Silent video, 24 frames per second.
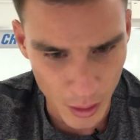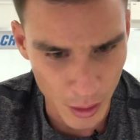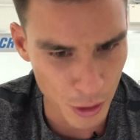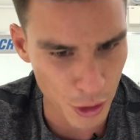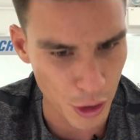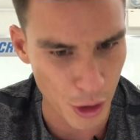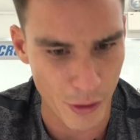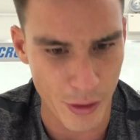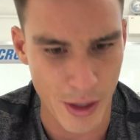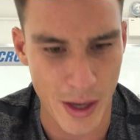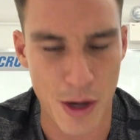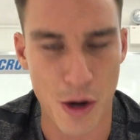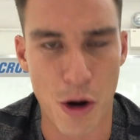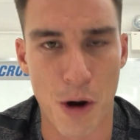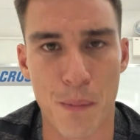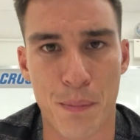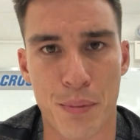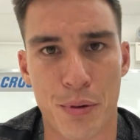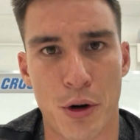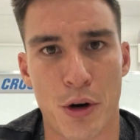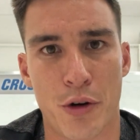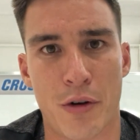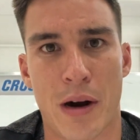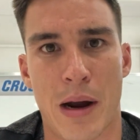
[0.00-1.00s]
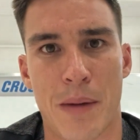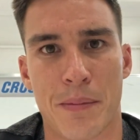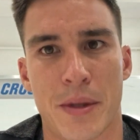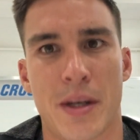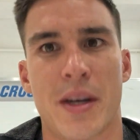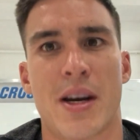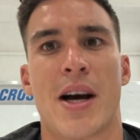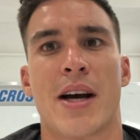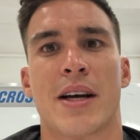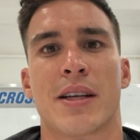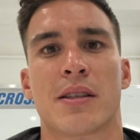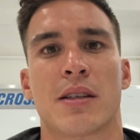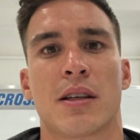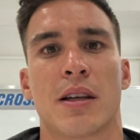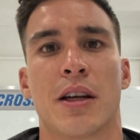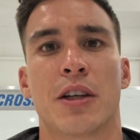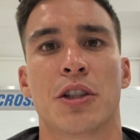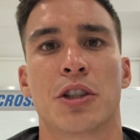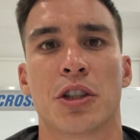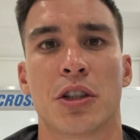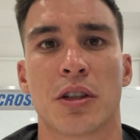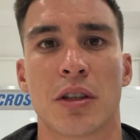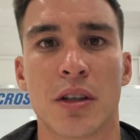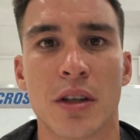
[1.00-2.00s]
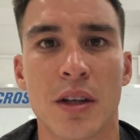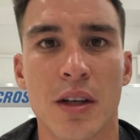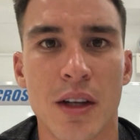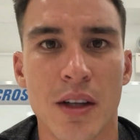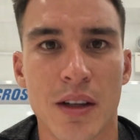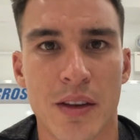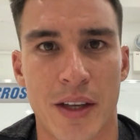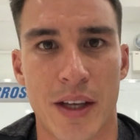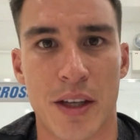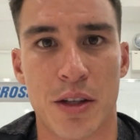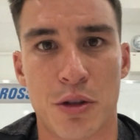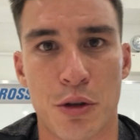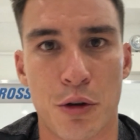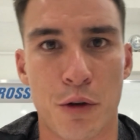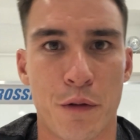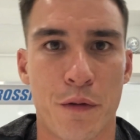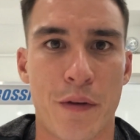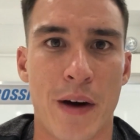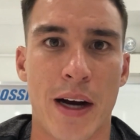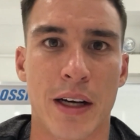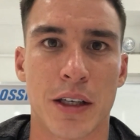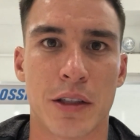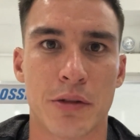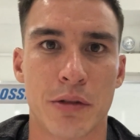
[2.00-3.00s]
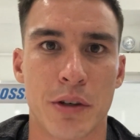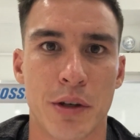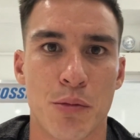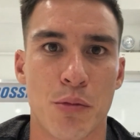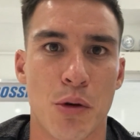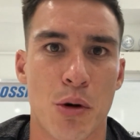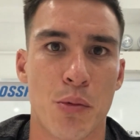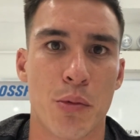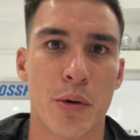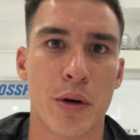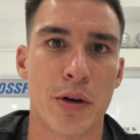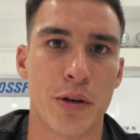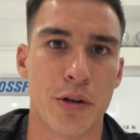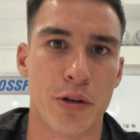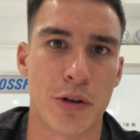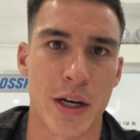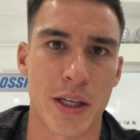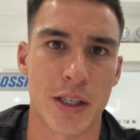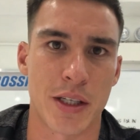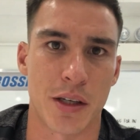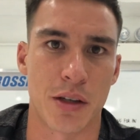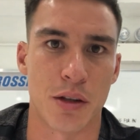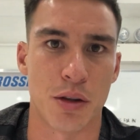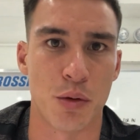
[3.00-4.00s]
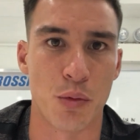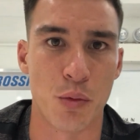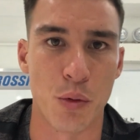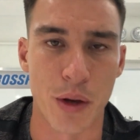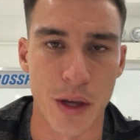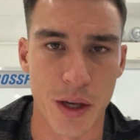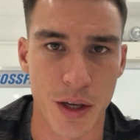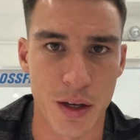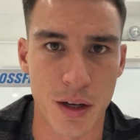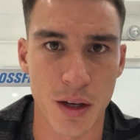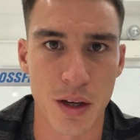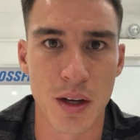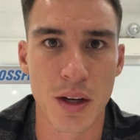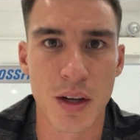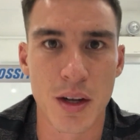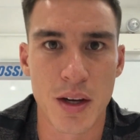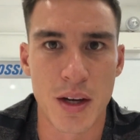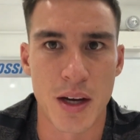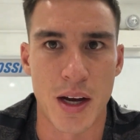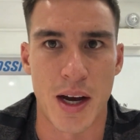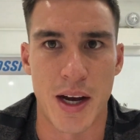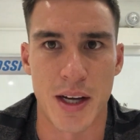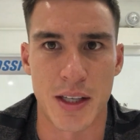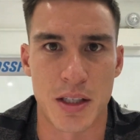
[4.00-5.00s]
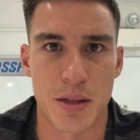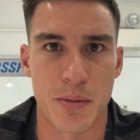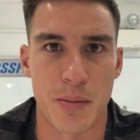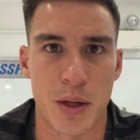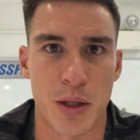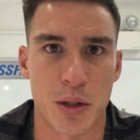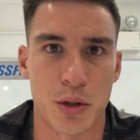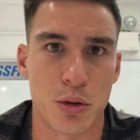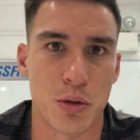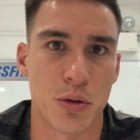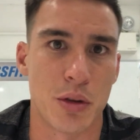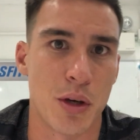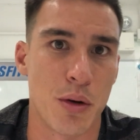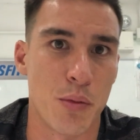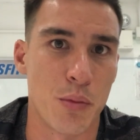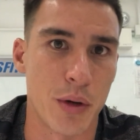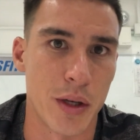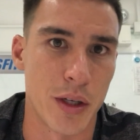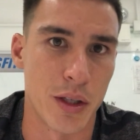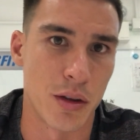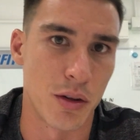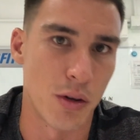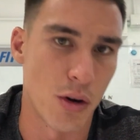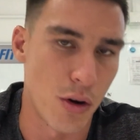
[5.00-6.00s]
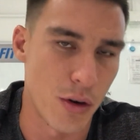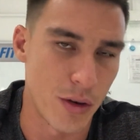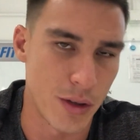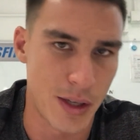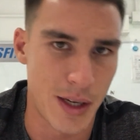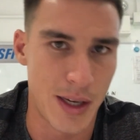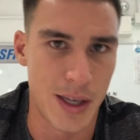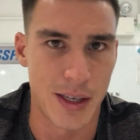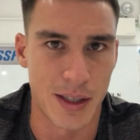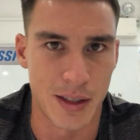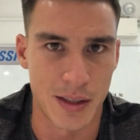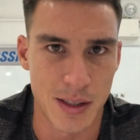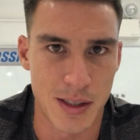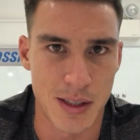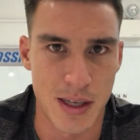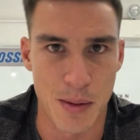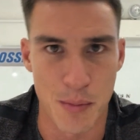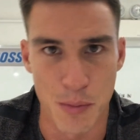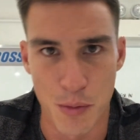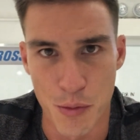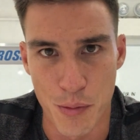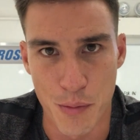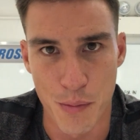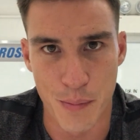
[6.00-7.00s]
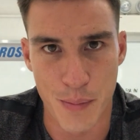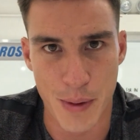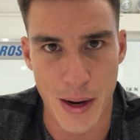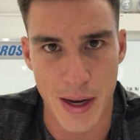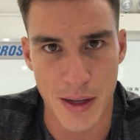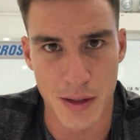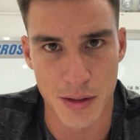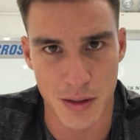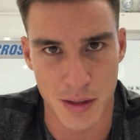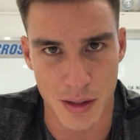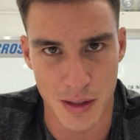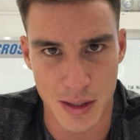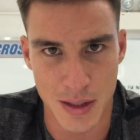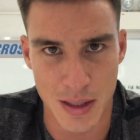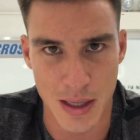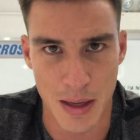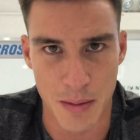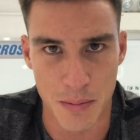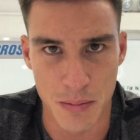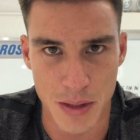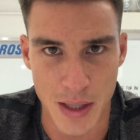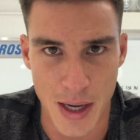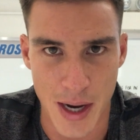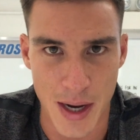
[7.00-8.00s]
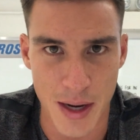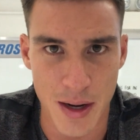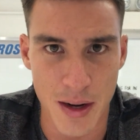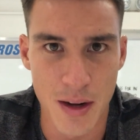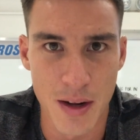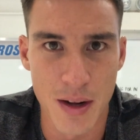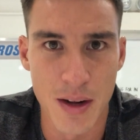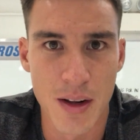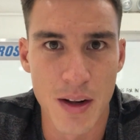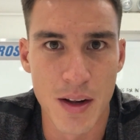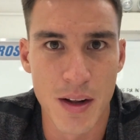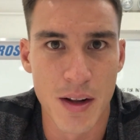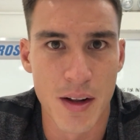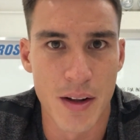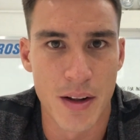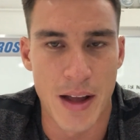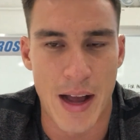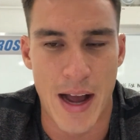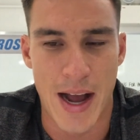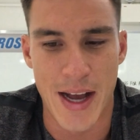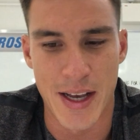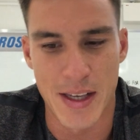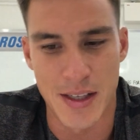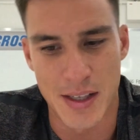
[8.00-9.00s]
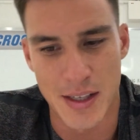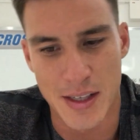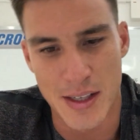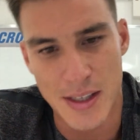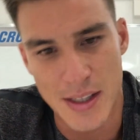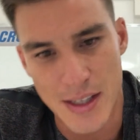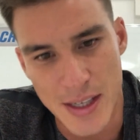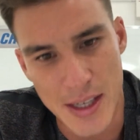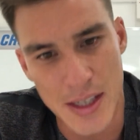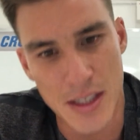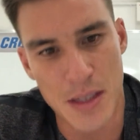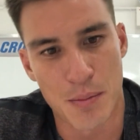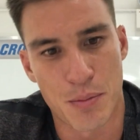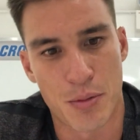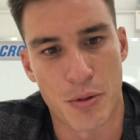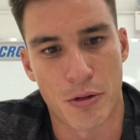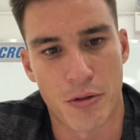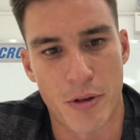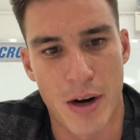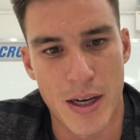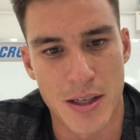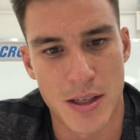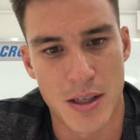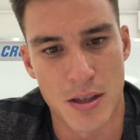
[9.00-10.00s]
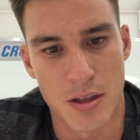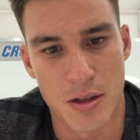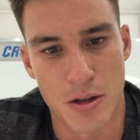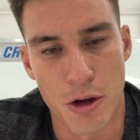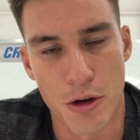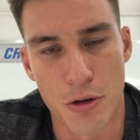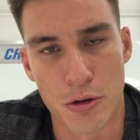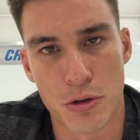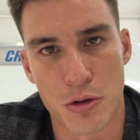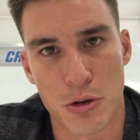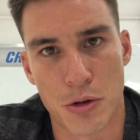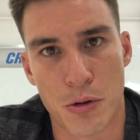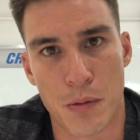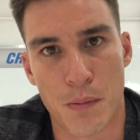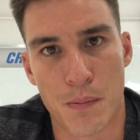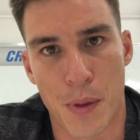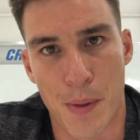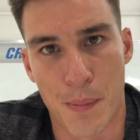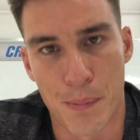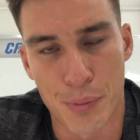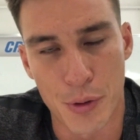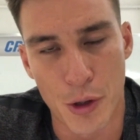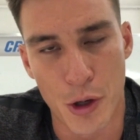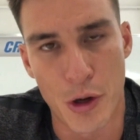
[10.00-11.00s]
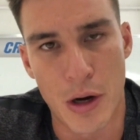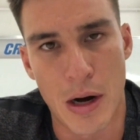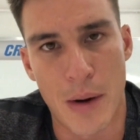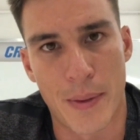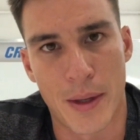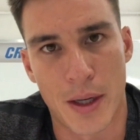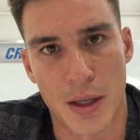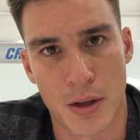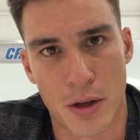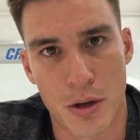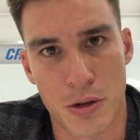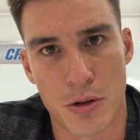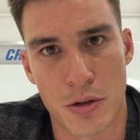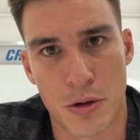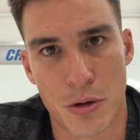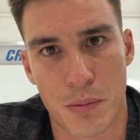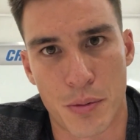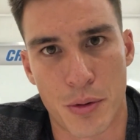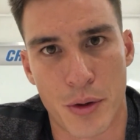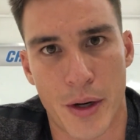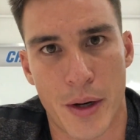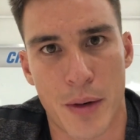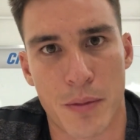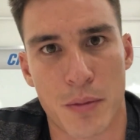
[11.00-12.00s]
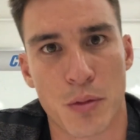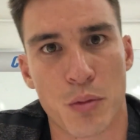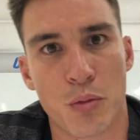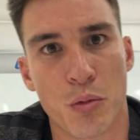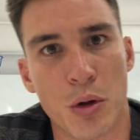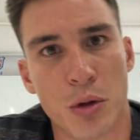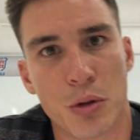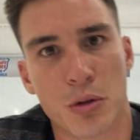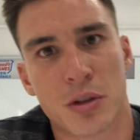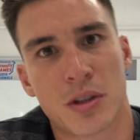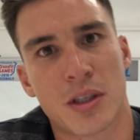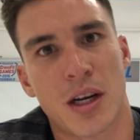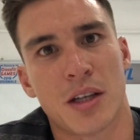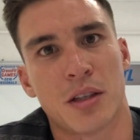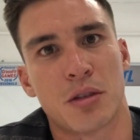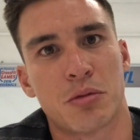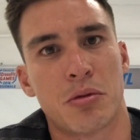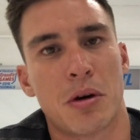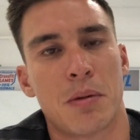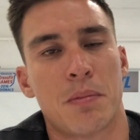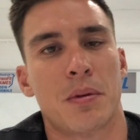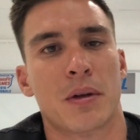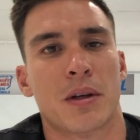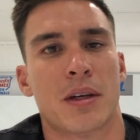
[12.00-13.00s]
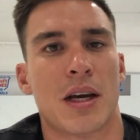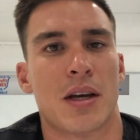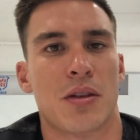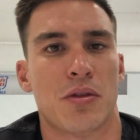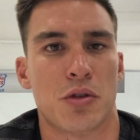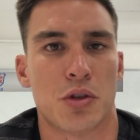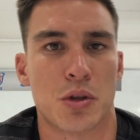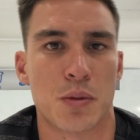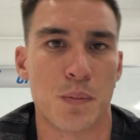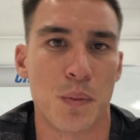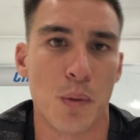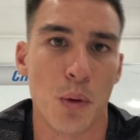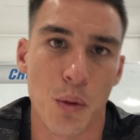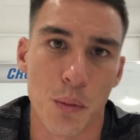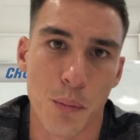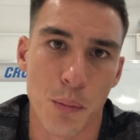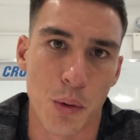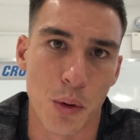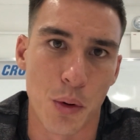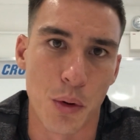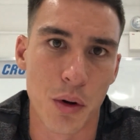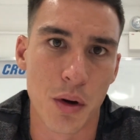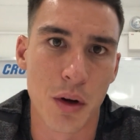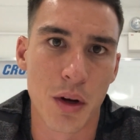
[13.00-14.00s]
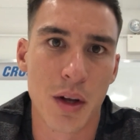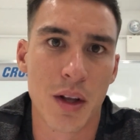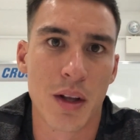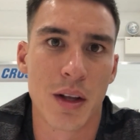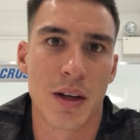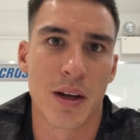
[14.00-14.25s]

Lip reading: So they're not programmed in isolation. They do factor in what we're addressing in the week to make sure that we're not hitting the same movement patterns in the same day. As the season progresses, the programming in those two programs will start to replicate the sport more.